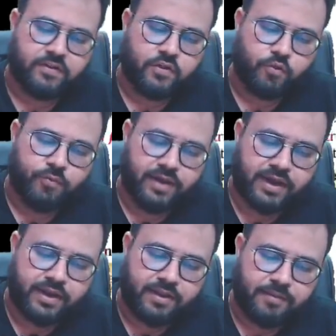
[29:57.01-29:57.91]
You will
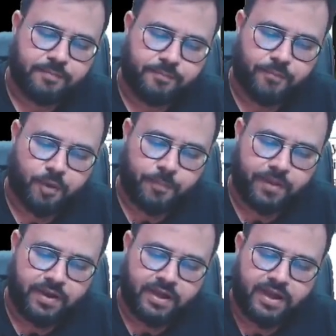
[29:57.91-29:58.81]
get
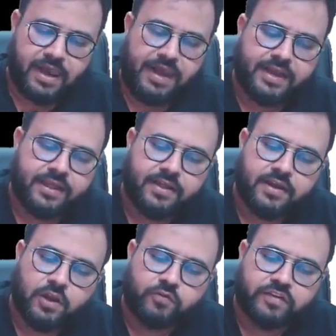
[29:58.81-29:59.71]
proper clarity.
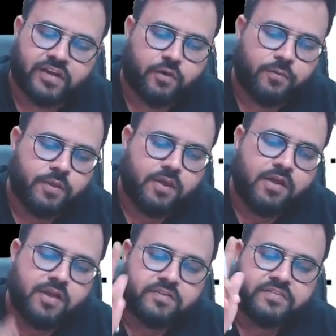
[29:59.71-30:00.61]
Now check karo.
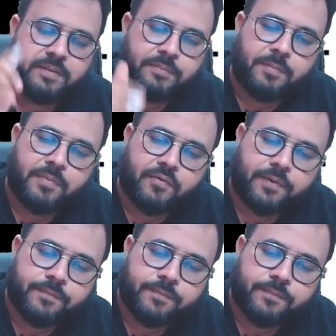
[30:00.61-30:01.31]
Step number 1.